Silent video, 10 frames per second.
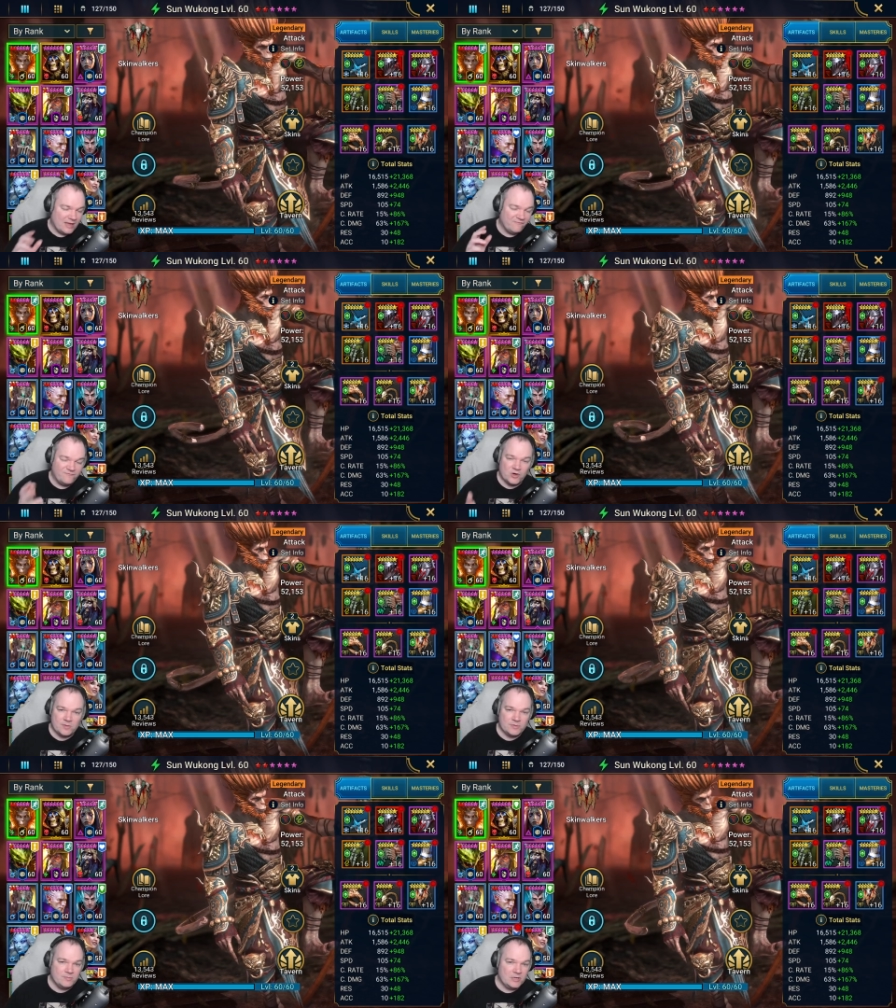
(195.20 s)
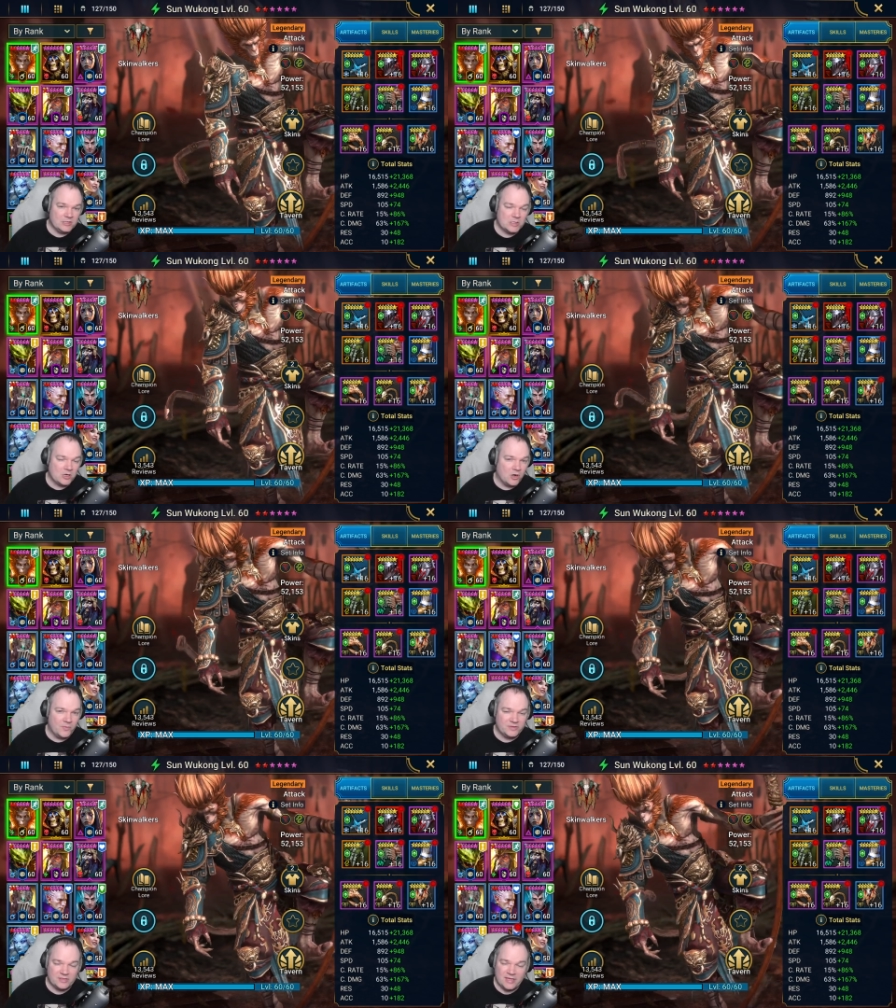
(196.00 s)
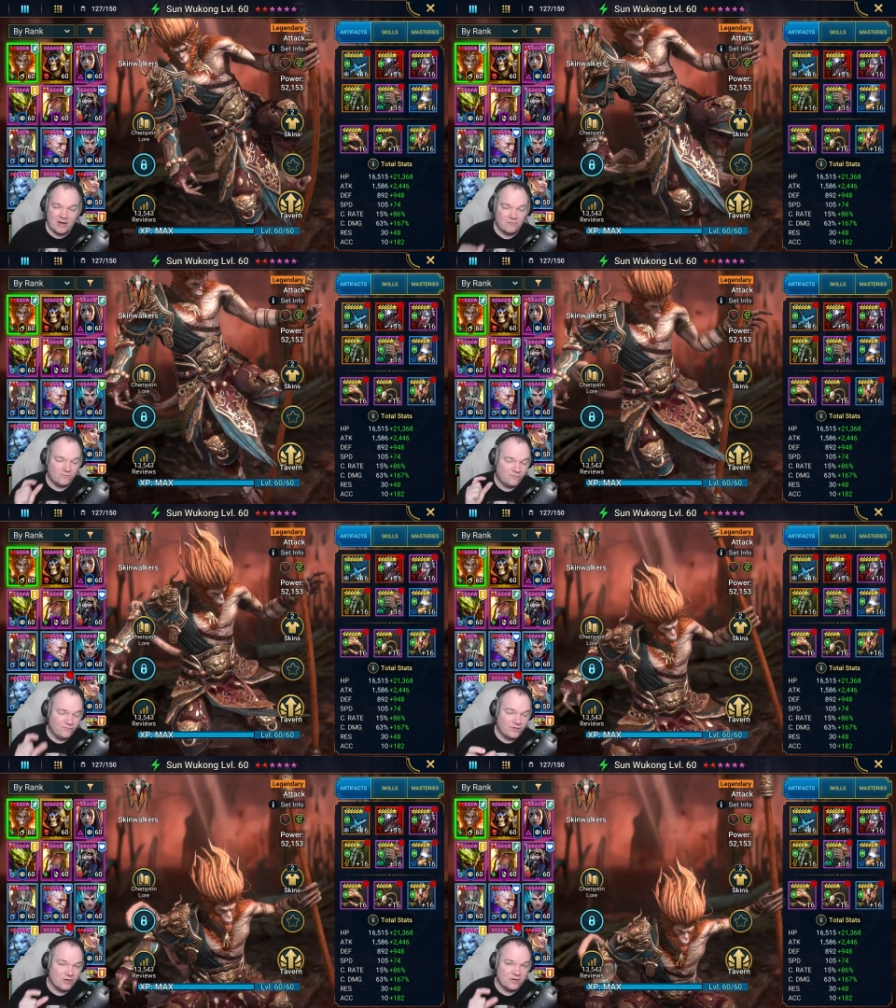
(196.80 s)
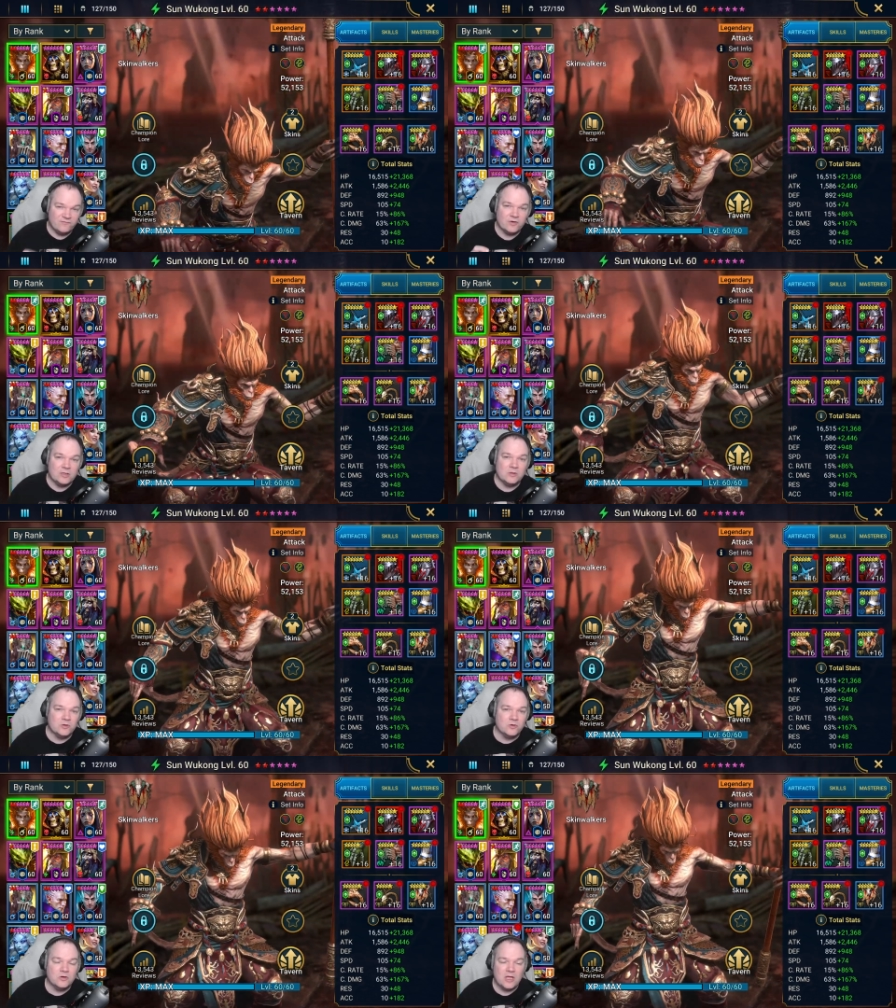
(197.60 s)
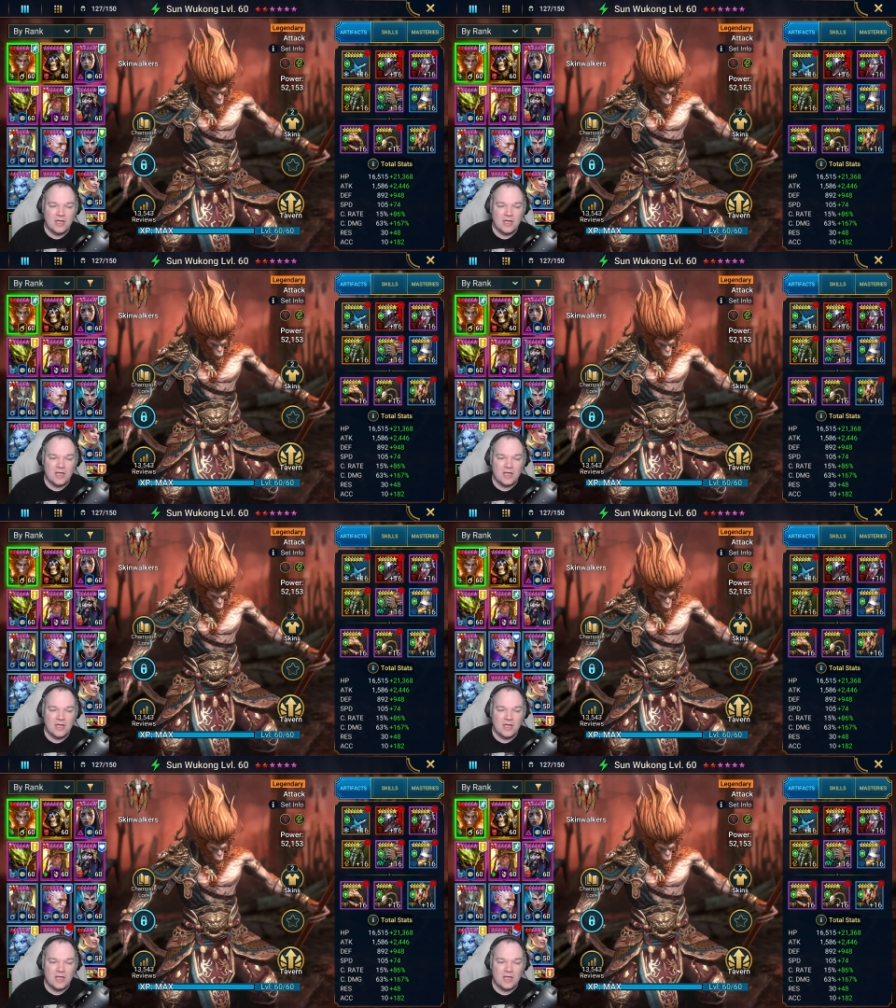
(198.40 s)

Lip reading: farmed Minotaur on this account very, very little,